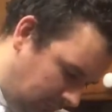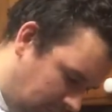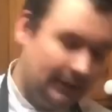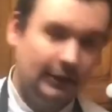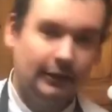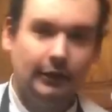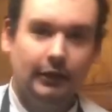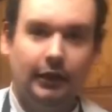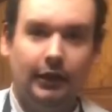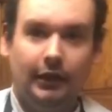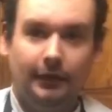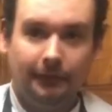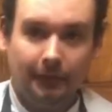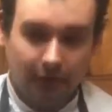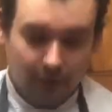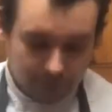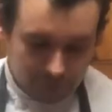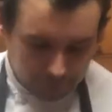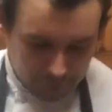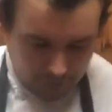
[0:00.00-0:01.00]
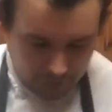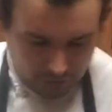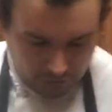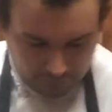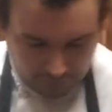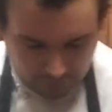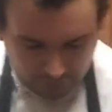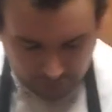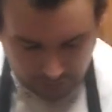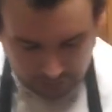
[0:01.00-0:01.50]
If you've got some herbs
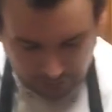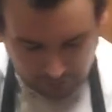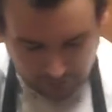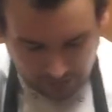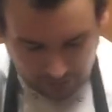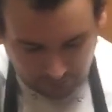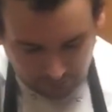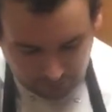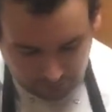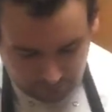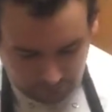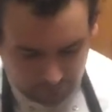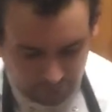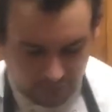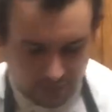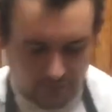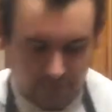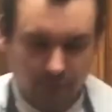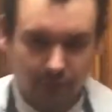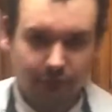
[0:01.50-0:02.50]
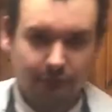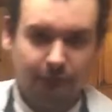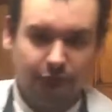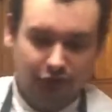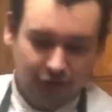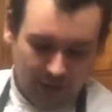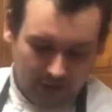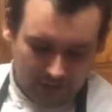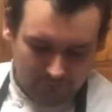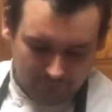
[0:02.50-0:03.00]
knocking about, I've got some
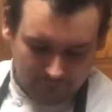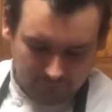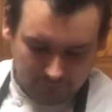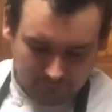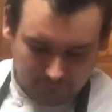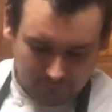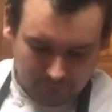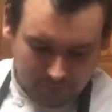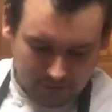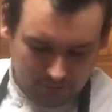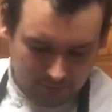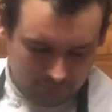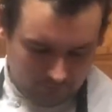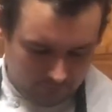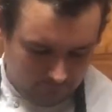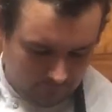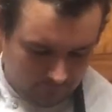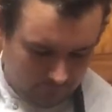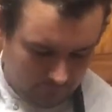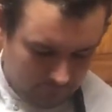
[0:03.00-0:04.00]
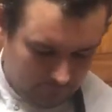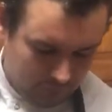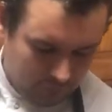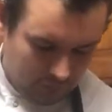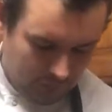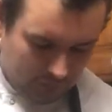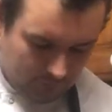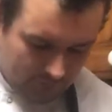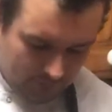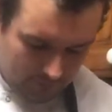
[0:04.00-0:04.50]
chives and some mint, so I'm going to
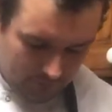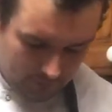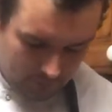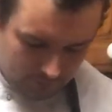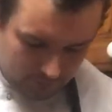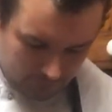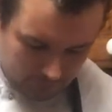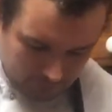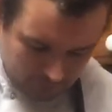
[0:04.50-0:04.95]
use them up.